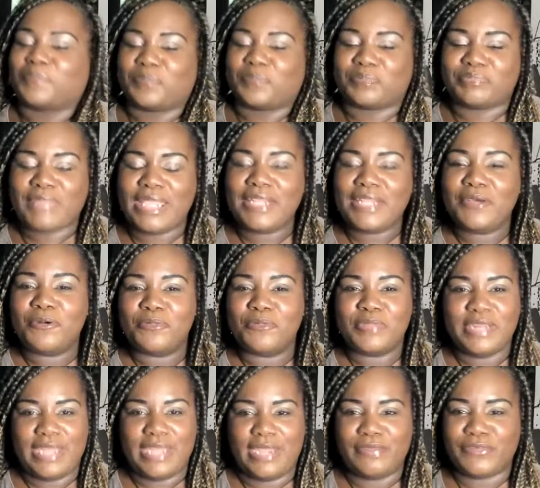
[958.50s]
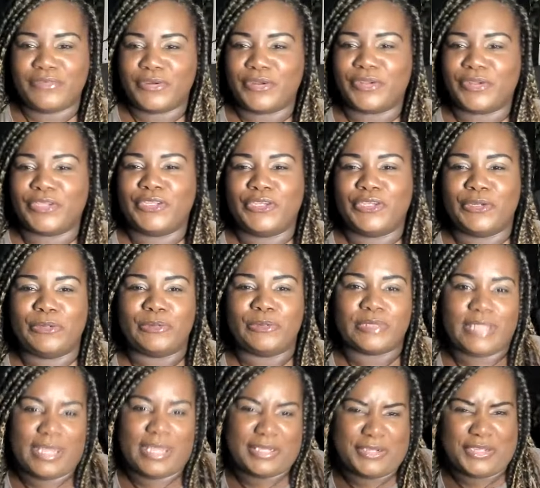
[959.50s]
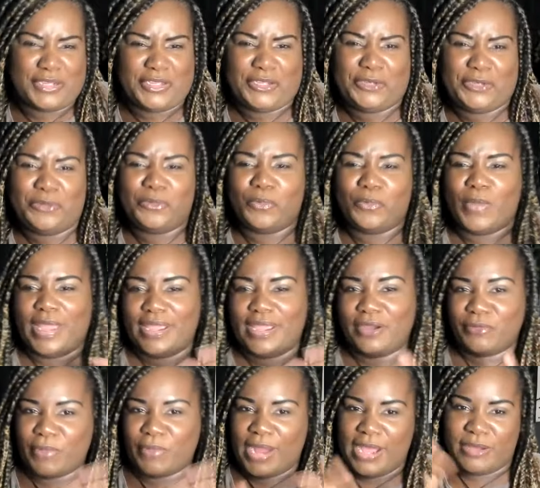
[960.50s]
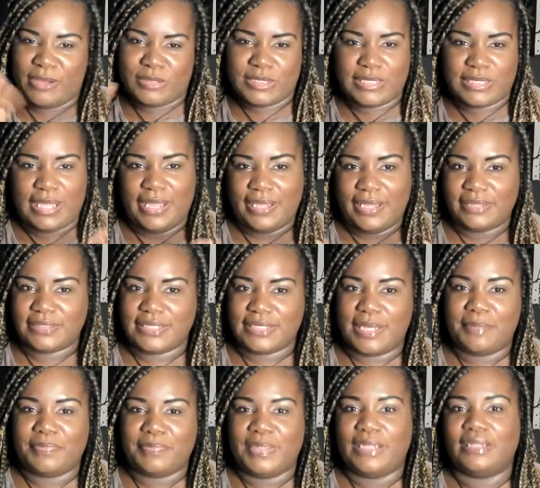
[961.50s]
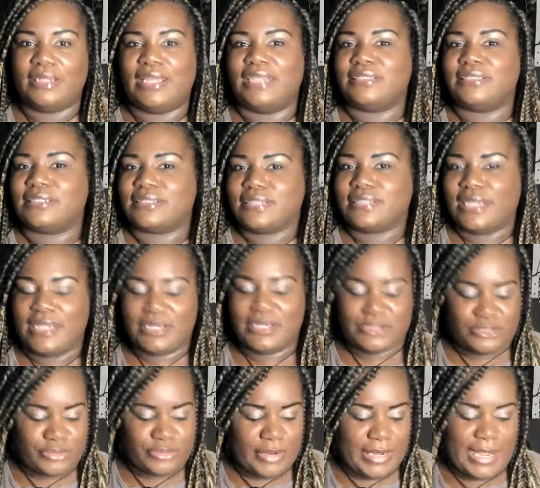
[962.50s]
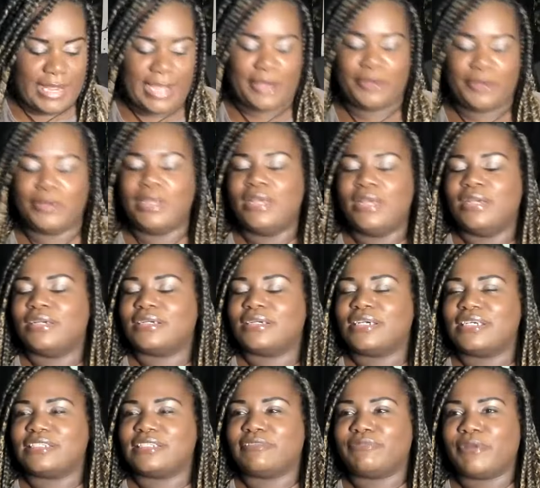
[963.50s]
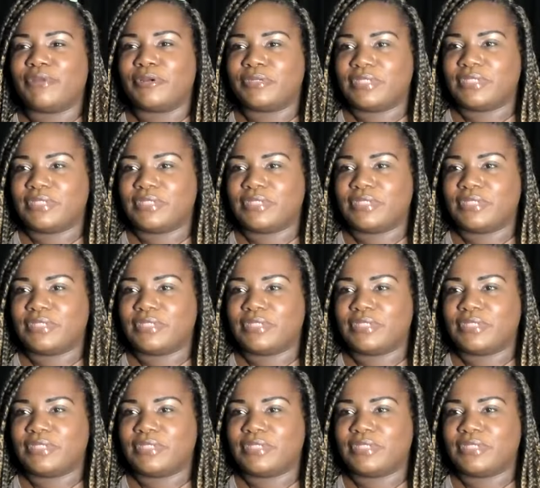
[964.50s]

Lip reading: they don't never use like a cute way around saying something. They just say it straight out. Because first